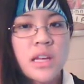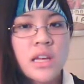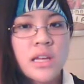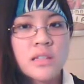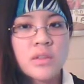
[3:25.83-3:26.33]

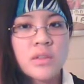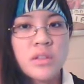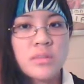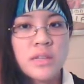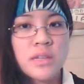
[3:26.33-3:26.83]
is going
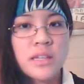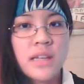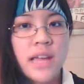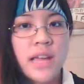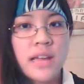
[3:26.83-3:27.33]
to be
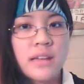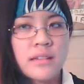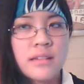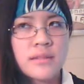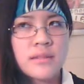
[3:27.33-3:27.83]
a
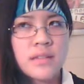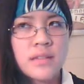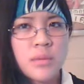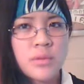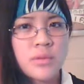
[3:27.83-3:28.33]

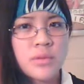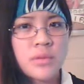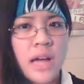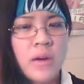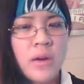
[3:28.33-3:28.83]
double
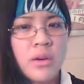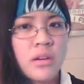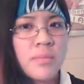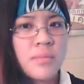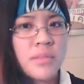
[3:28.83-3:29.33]

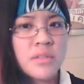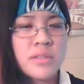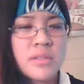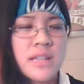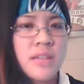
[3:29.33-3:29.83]
hour, so
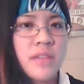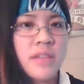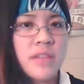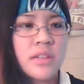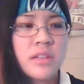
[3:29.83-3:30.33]
instead of
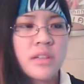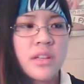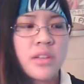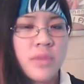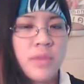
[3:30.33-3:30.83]
having
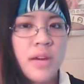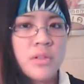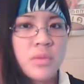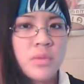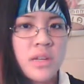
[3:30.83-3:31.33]
3
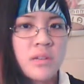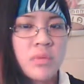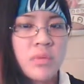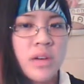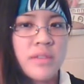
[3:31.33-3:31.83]
hours a week,
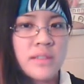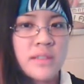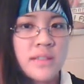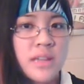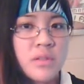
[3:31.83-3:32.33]
we're having
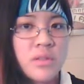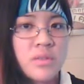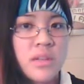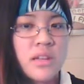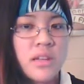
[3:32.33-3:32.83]
6 hours a
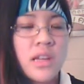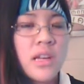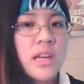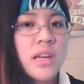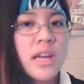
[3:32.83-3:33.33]
week,
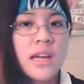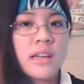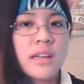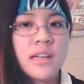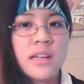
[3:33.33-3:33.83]

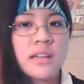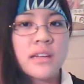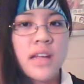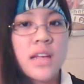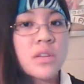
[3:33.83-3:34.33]
and I get
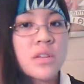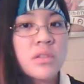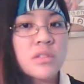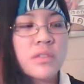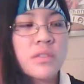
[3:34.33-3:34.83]
8
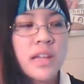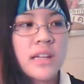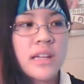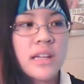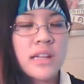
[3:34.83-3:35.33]
units for that
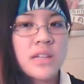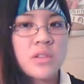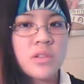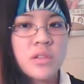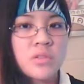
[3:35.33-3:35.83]
and an
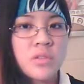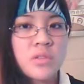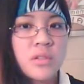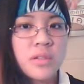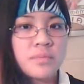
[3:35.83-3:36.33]
intercultural
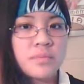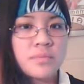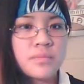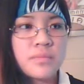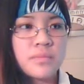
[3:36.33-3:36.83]
unit,
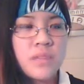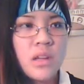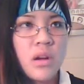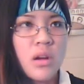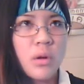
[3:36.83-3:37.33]

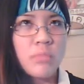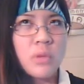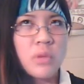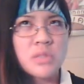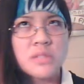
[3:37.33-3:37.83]
or
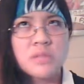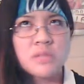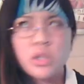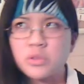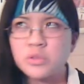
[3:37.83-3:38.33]

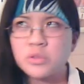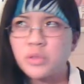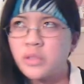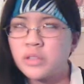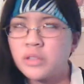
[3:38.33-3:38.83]
multicultural
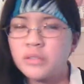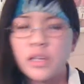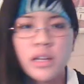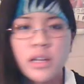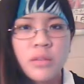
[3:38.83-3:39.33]
unit,
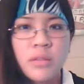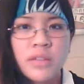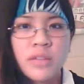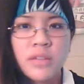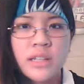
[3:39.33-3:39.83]

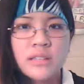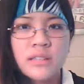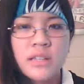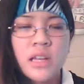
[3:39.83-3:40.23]
whatever that is.